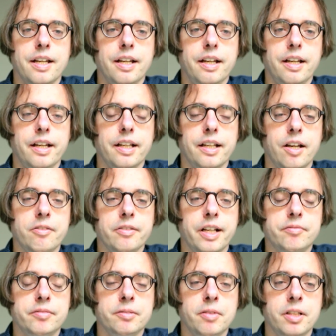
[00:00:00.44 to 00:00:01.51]
Hello
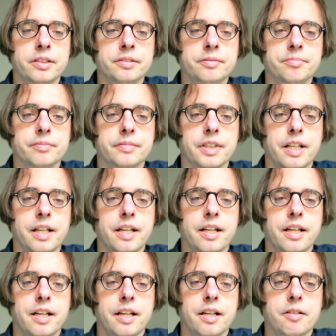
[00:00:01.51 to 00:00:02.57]
everyone,
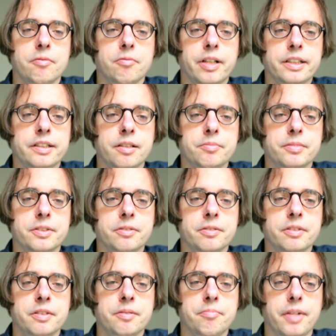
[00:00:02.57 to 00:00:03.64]
welcome to
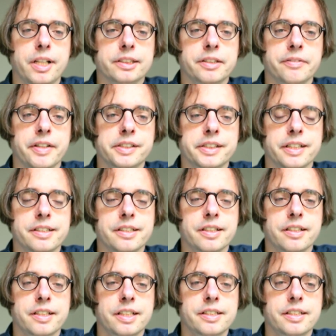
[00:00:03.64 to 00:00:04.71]
multivariate
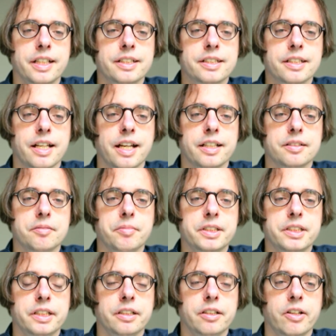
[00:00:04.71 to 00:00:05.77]
statistics and
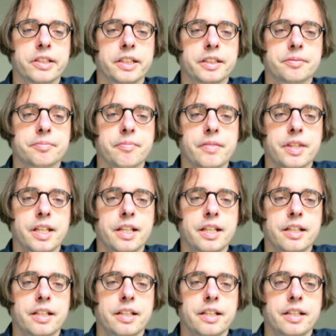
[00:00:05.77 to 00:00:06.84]
machine learning.
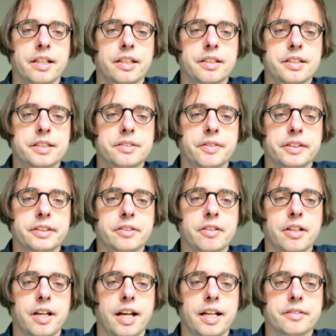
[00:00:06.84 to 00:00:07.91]
In this video
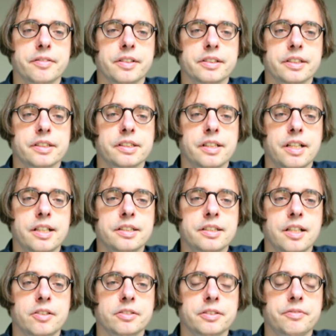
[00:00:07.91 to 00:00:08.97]
I will discuss
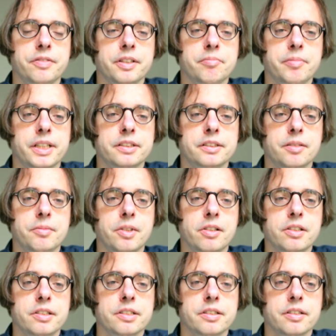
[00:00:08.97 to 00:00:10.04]
how to fit mixture models.